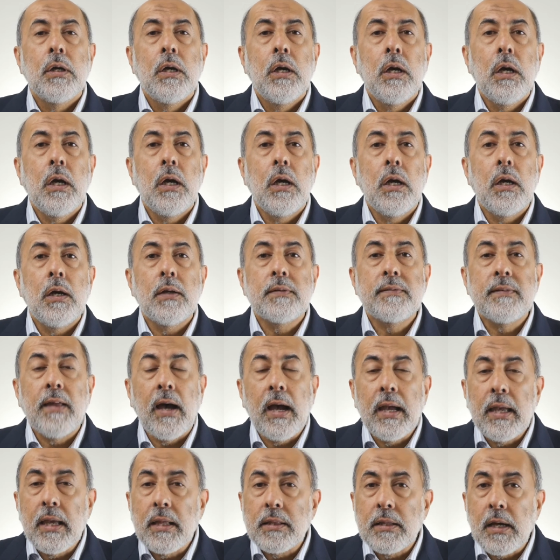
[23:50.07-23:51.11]

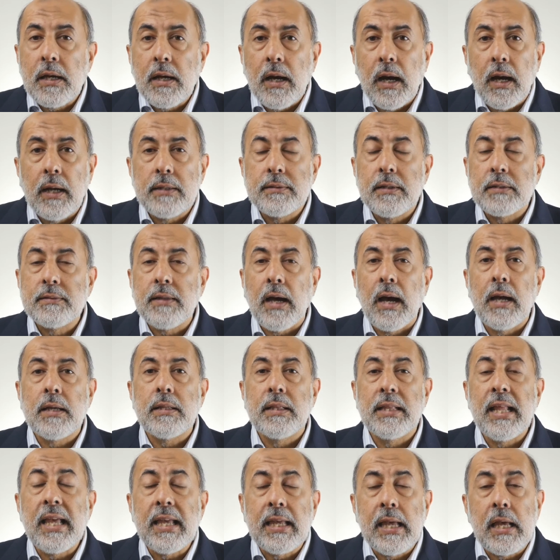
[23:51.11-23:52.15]
tying the tie,
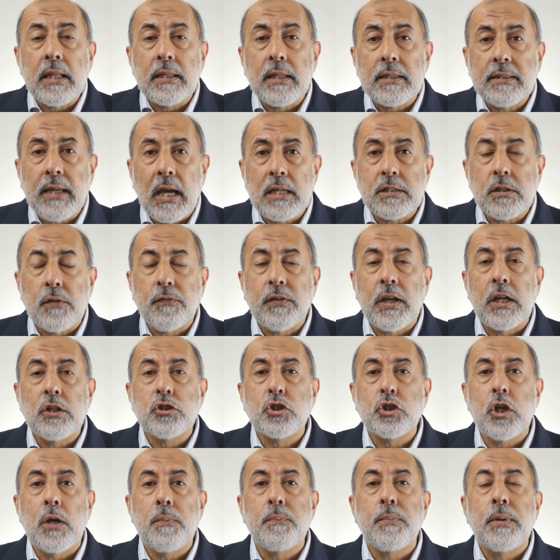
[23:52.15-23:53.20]
linking the ties of
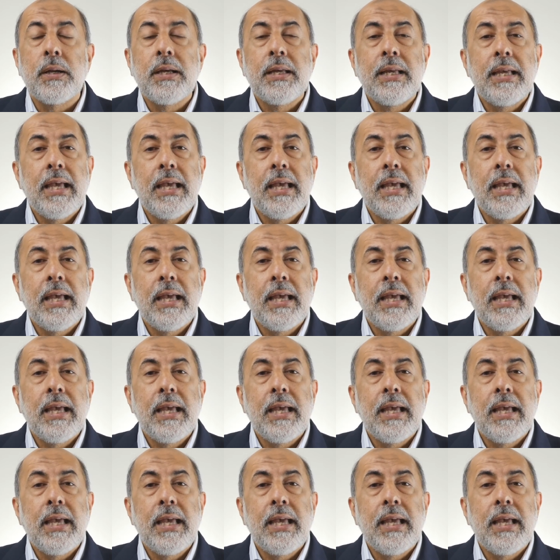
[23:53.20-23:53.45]
kinship,